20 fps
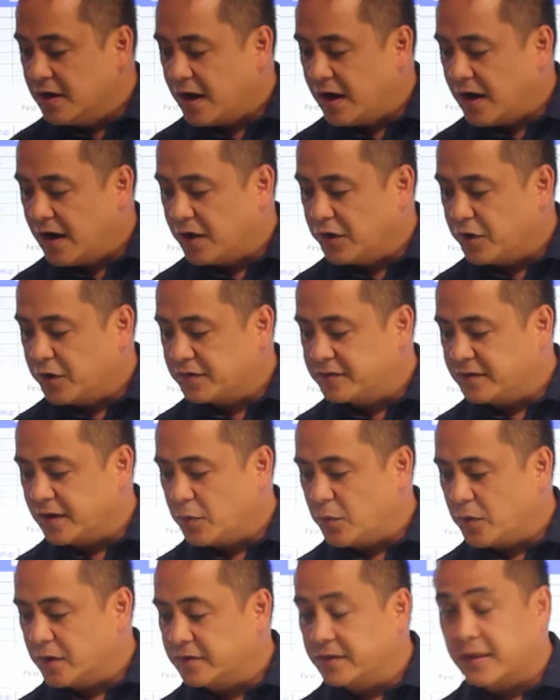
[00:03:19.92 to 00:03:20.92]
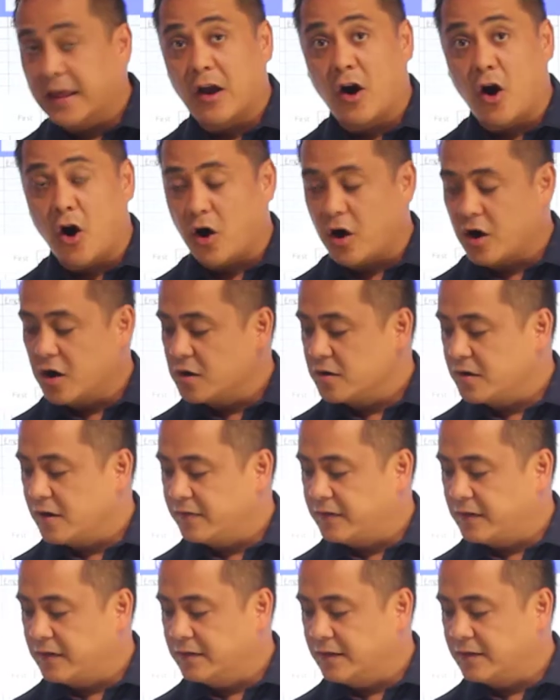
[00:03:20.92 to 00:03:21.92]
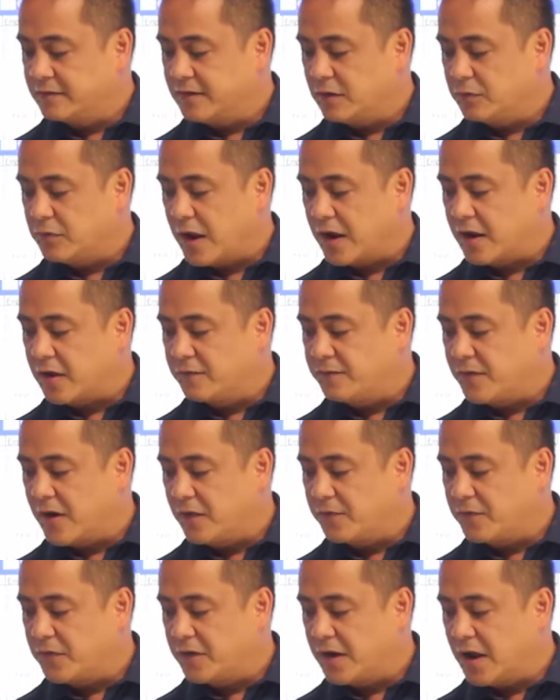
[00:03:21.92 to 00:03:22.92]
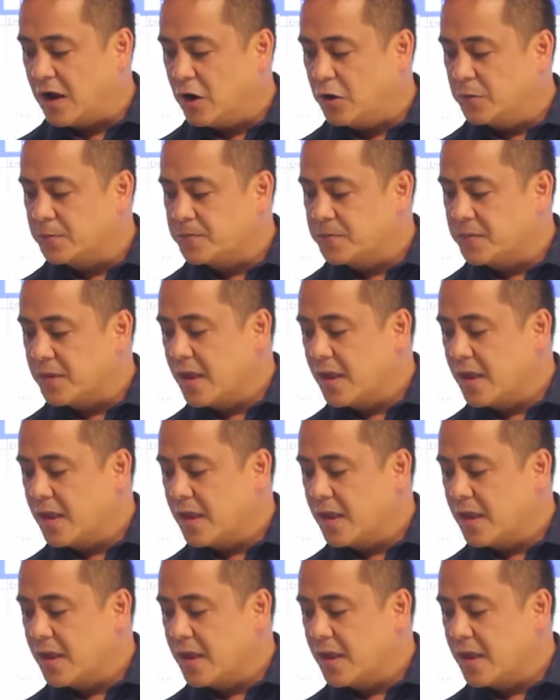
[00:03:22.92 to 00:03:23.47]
You can say what they are. Let's say rank and file for now.